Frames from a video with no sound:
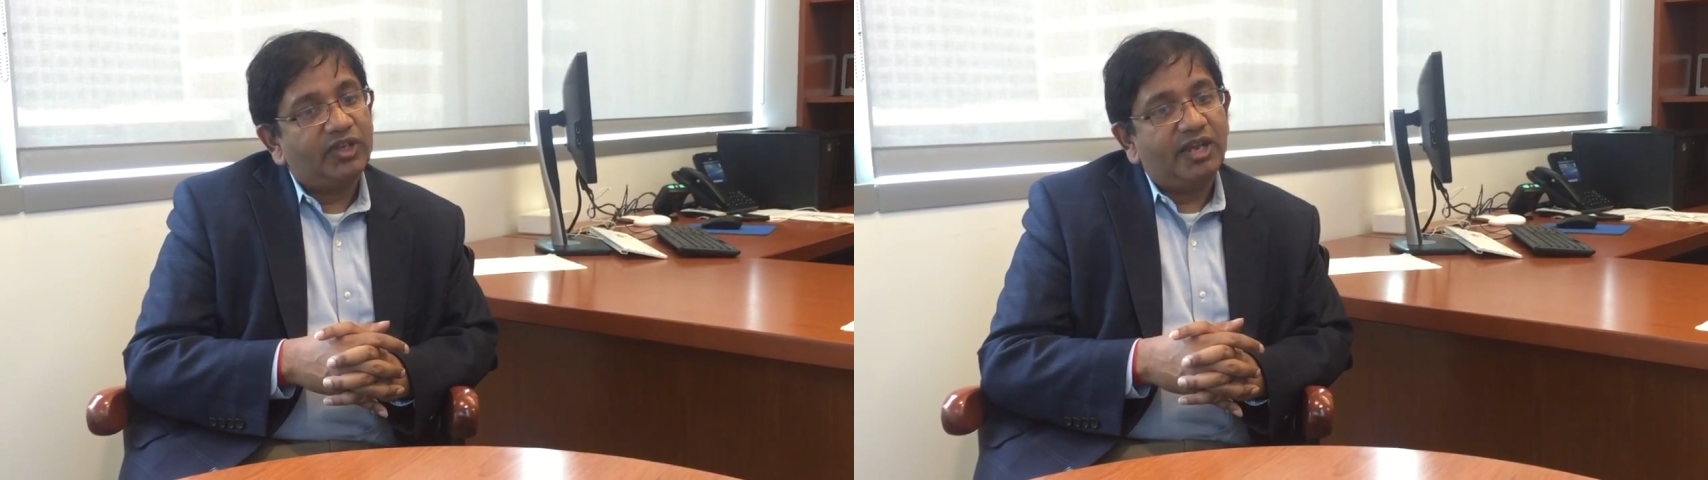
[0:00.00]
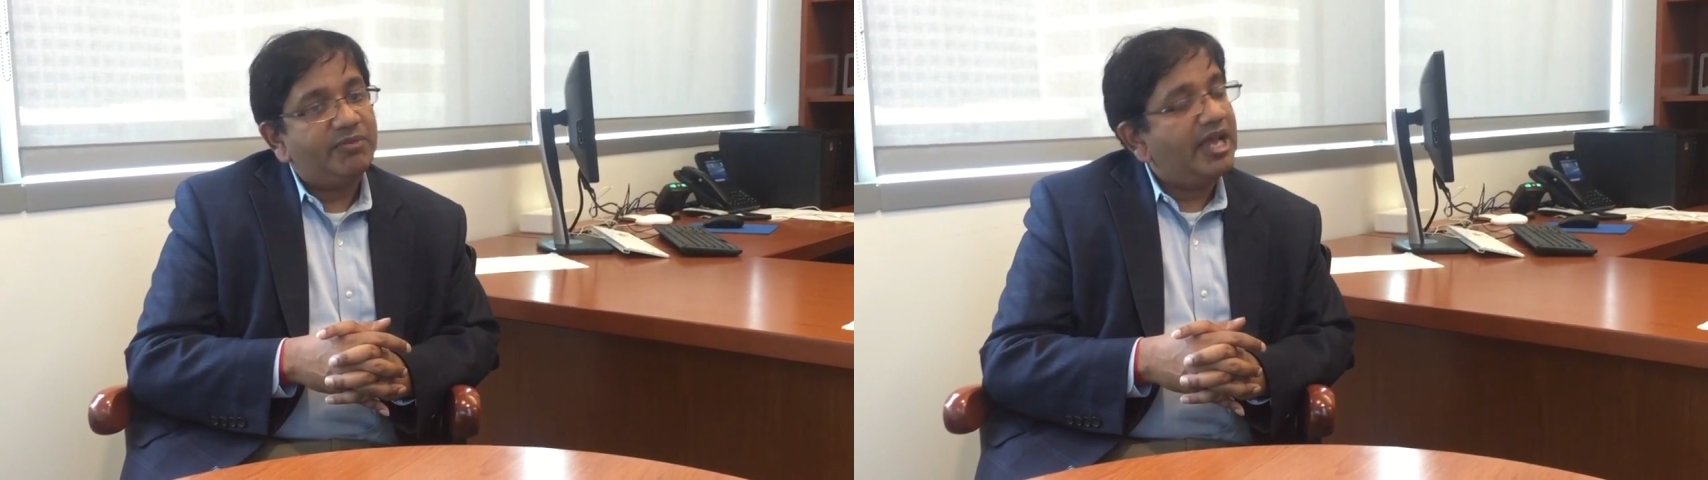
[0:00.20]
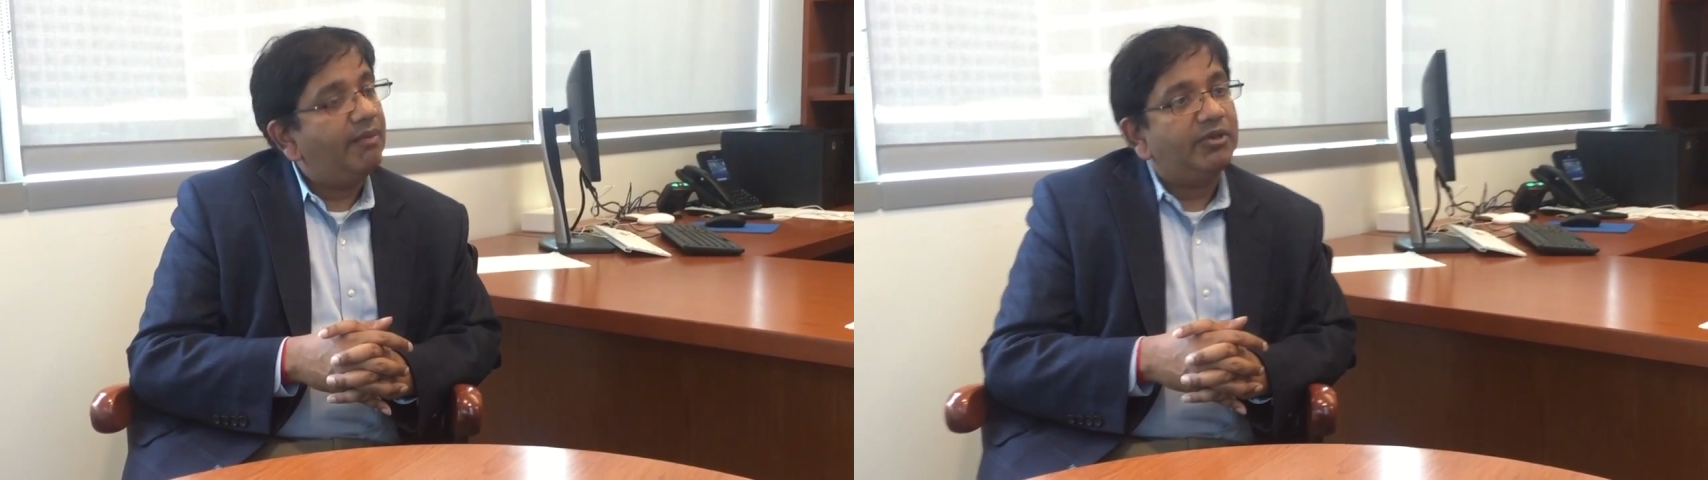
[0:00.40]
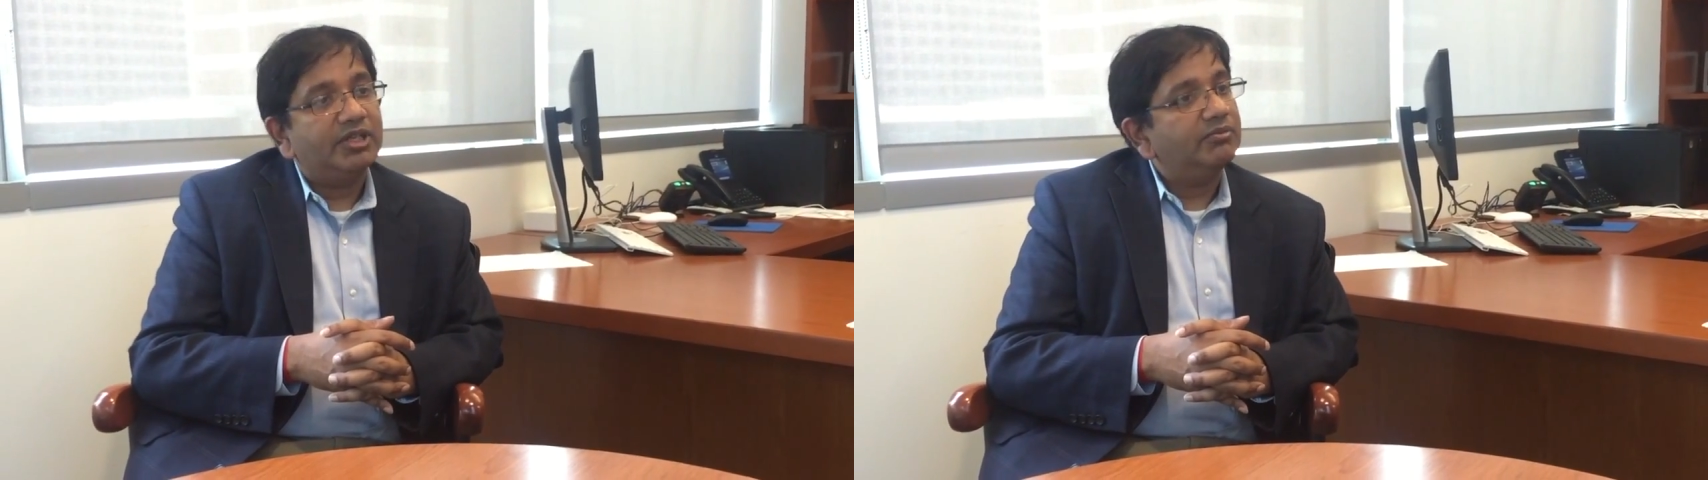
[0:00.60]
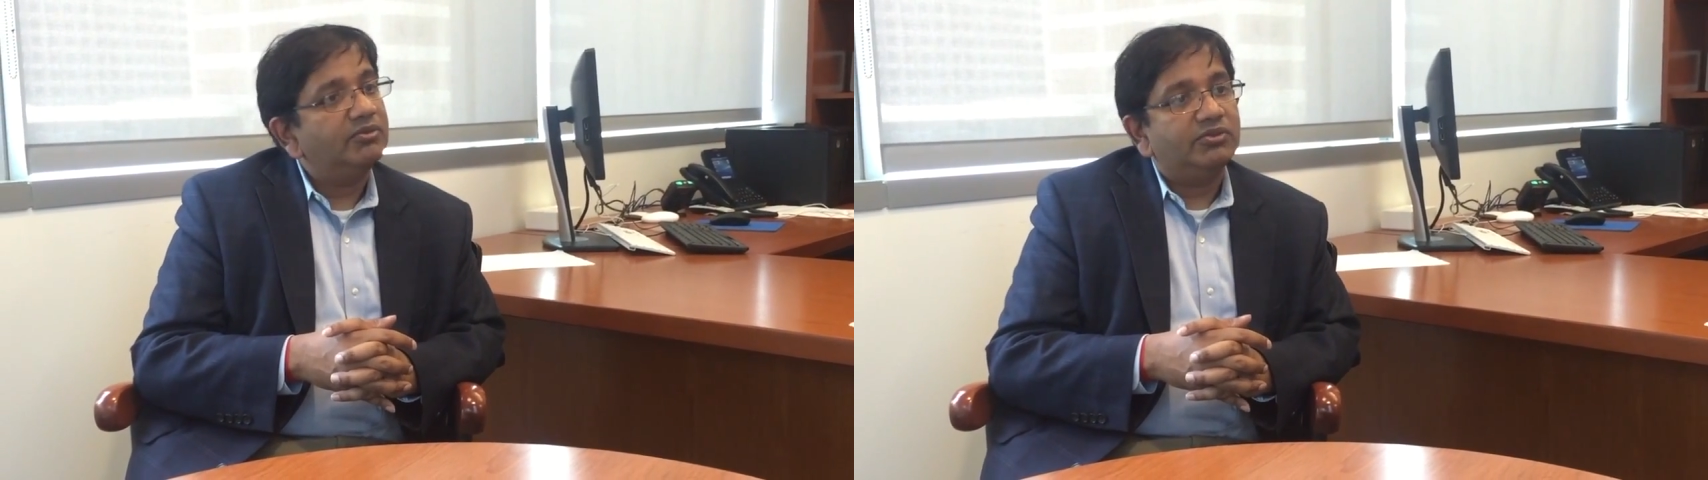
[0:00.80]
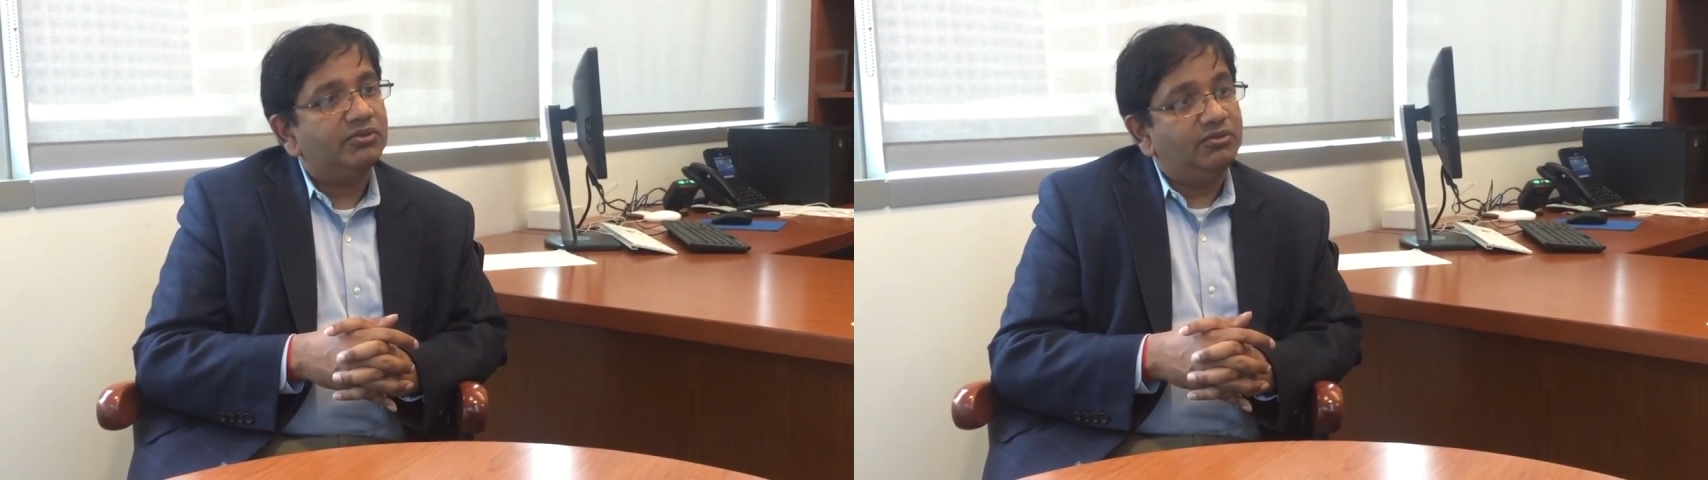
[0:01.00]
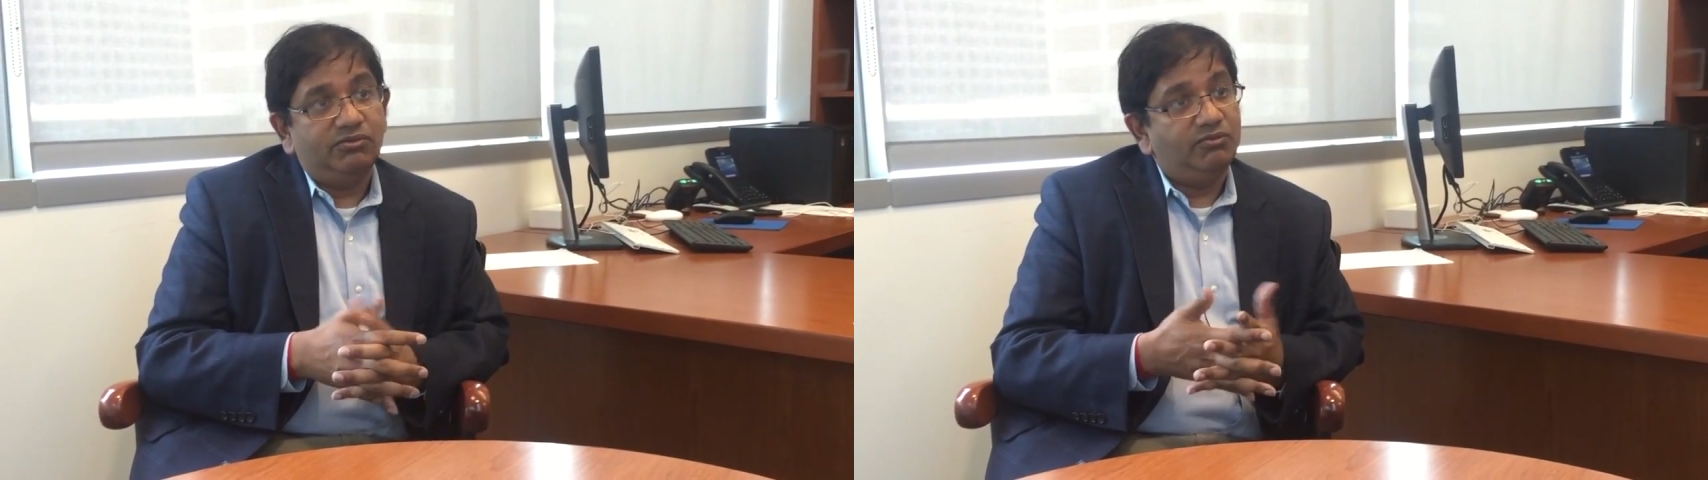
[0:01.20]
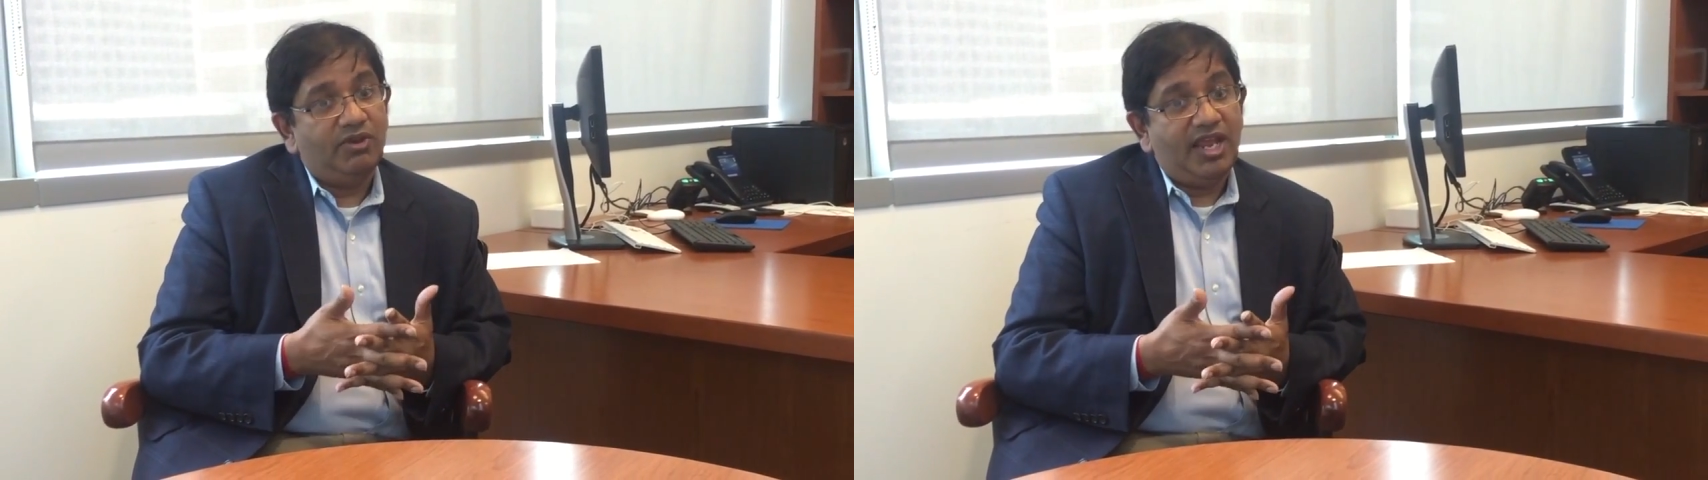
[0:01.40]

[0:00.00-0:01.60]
can be applicable to